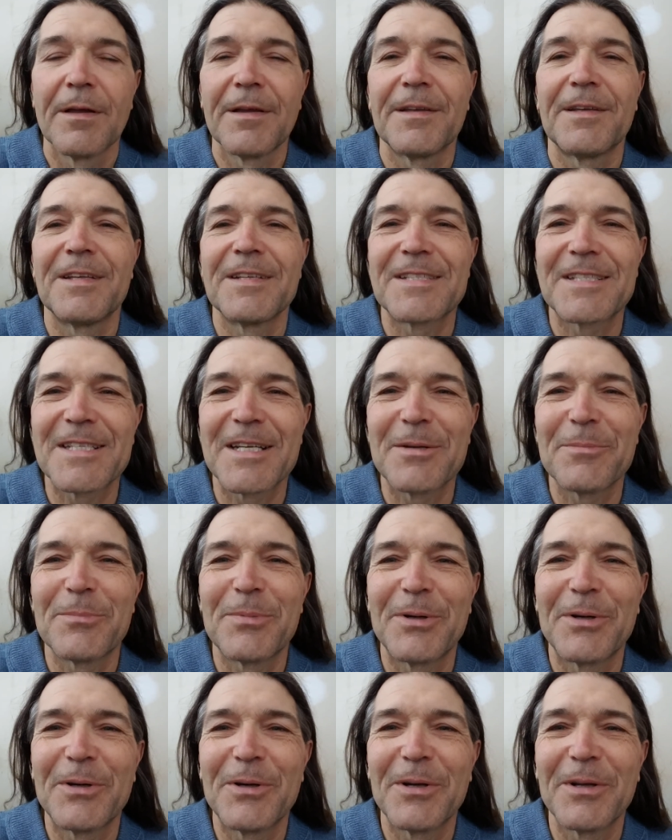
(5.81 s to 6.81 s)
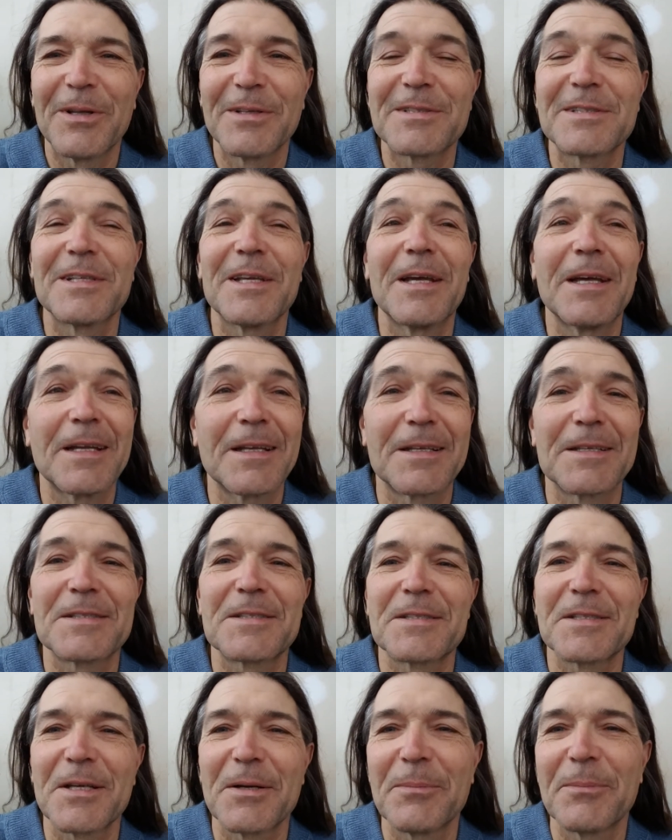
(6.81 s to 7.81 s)
December. It's late
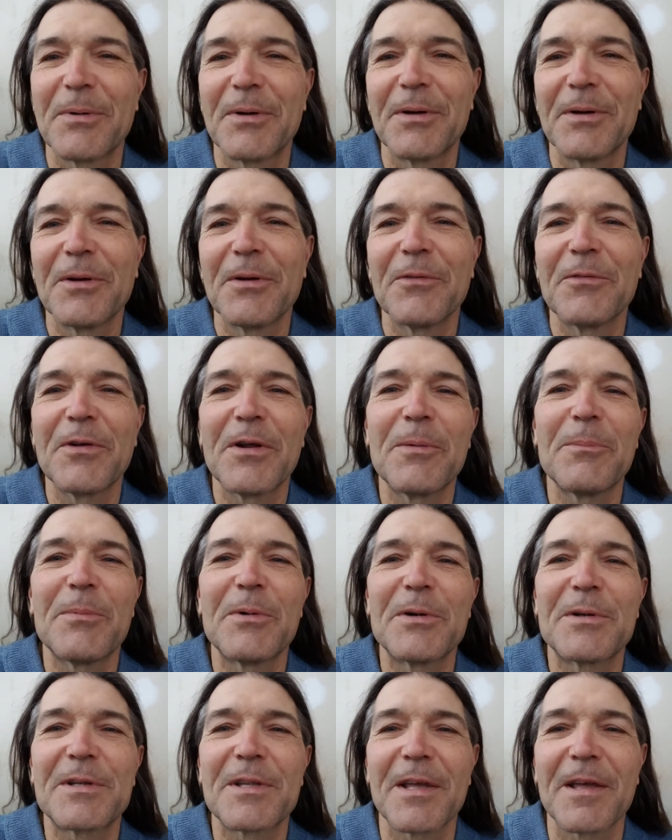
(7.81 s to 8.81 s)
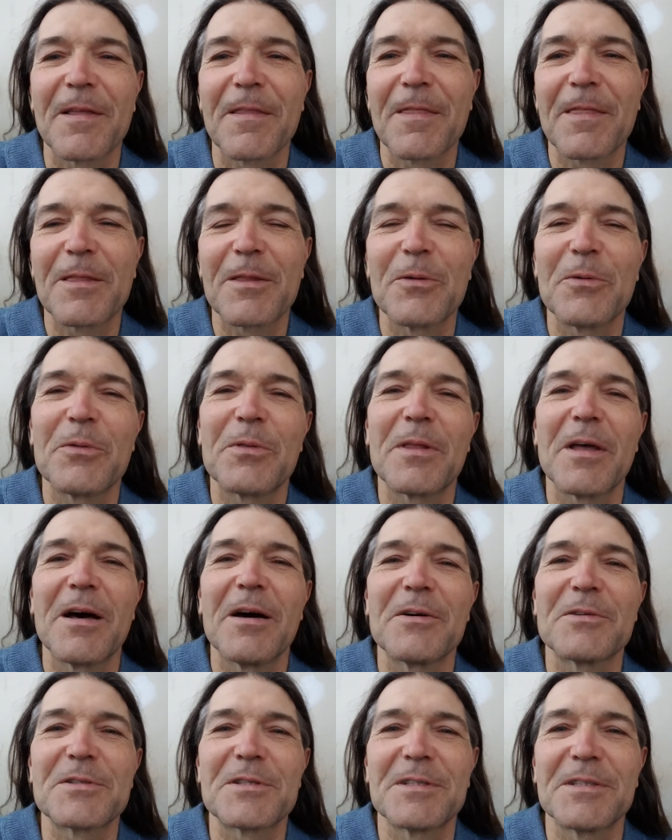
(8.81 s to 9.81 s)
December, November 10th,
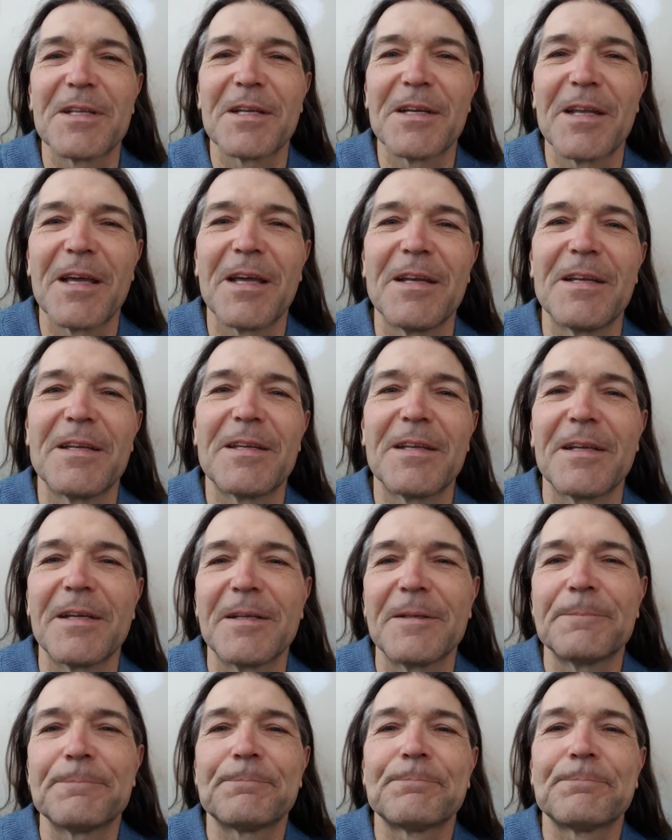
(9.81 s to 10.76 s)
2018.